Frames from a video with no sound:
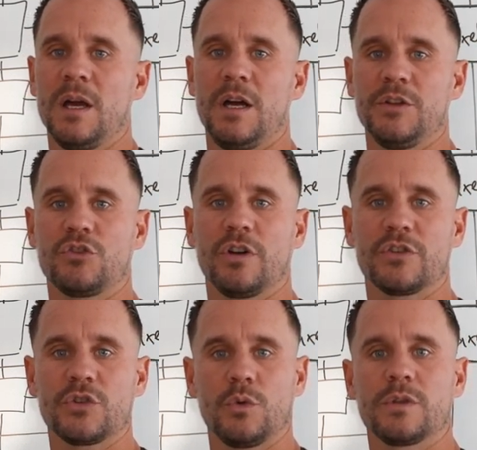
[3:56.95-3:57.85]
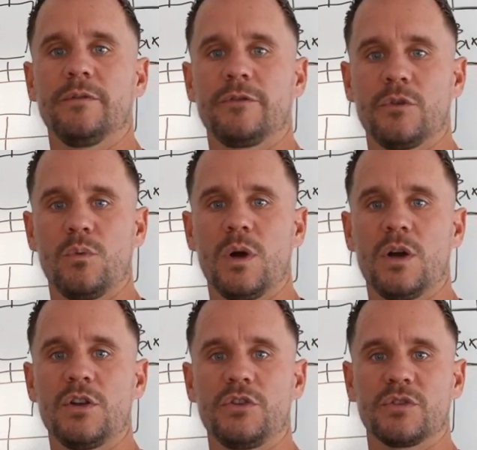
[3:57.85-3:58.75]
and you're trying to talk to them through
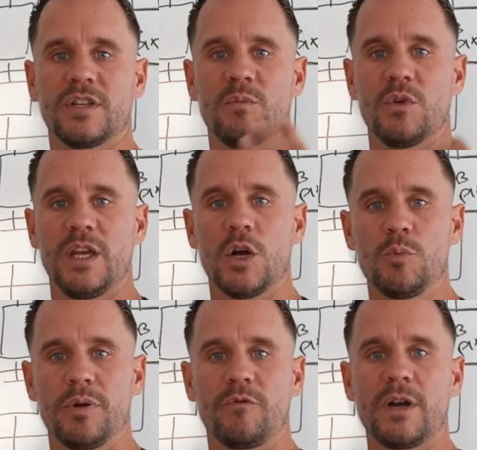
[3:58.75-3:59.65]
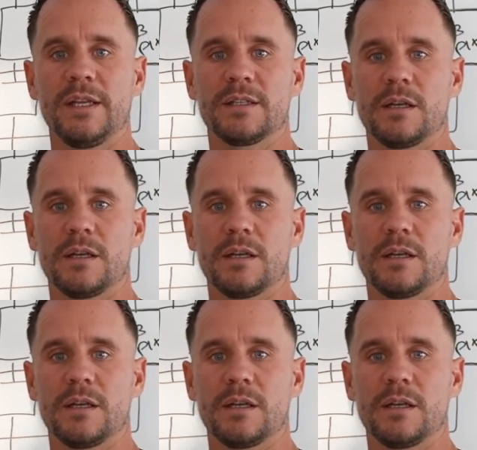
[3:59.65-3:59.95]
words, you're seeing what the open rates